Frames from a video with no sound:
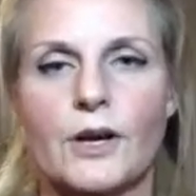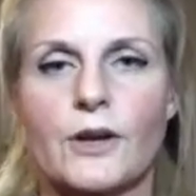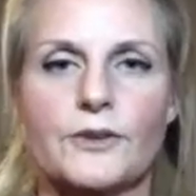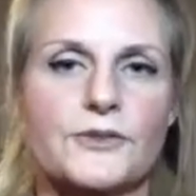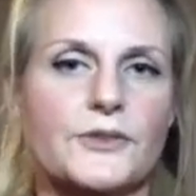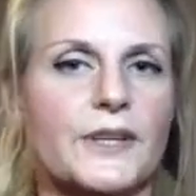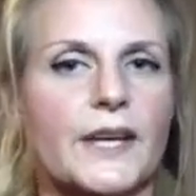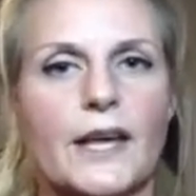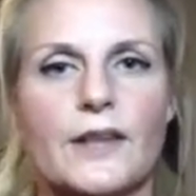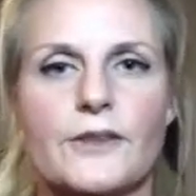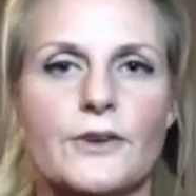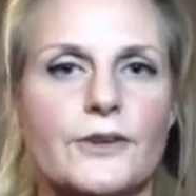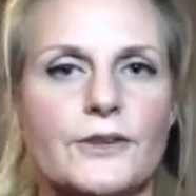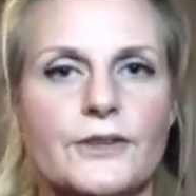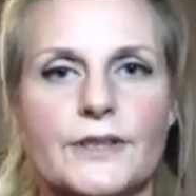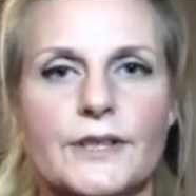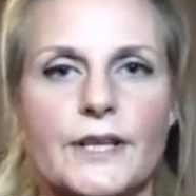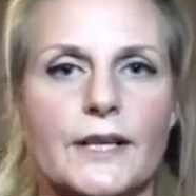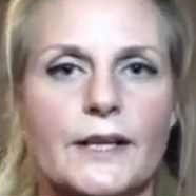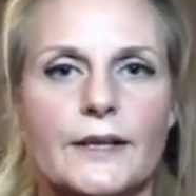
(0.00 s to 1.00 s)
all
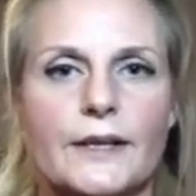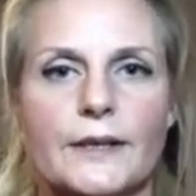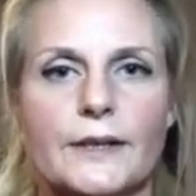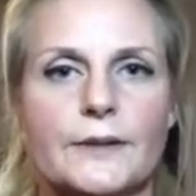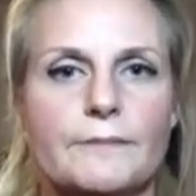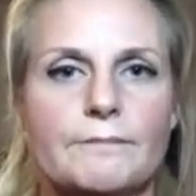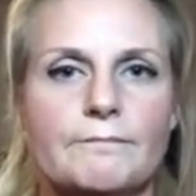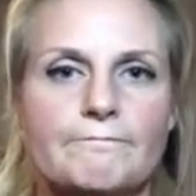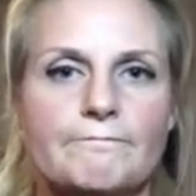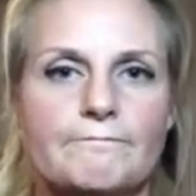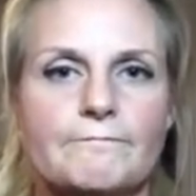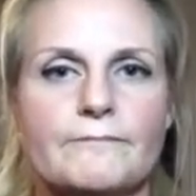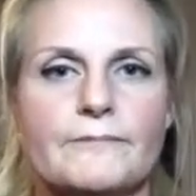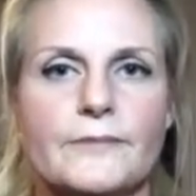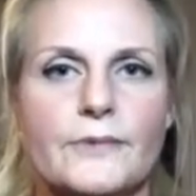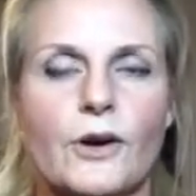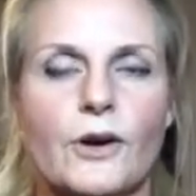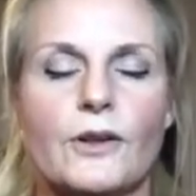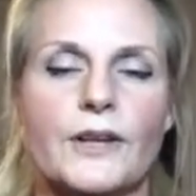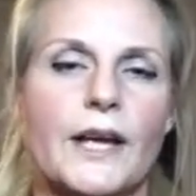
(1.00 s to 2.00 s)
together,
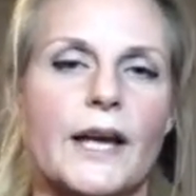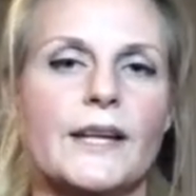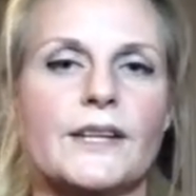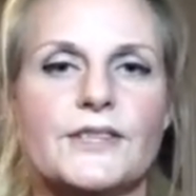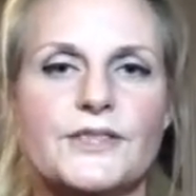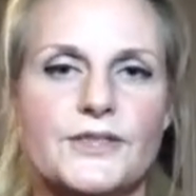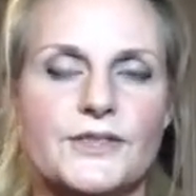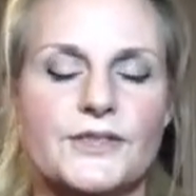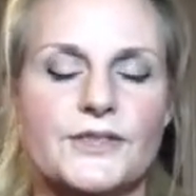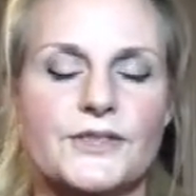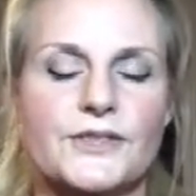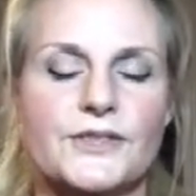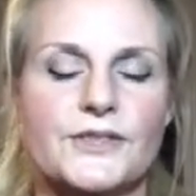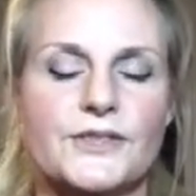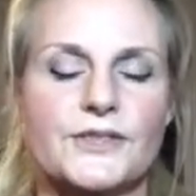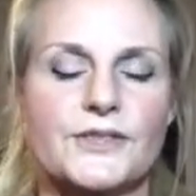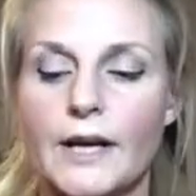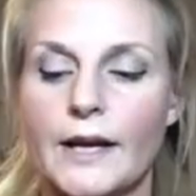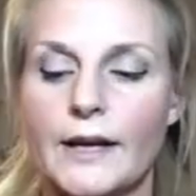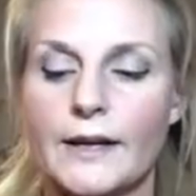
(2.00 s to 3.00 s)
all the answers
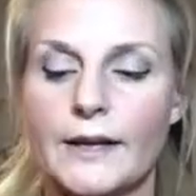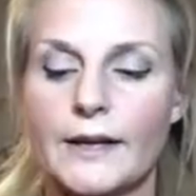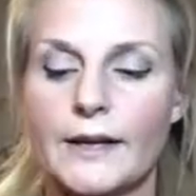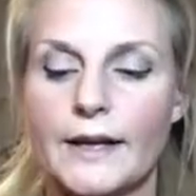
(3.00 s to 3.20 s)
together.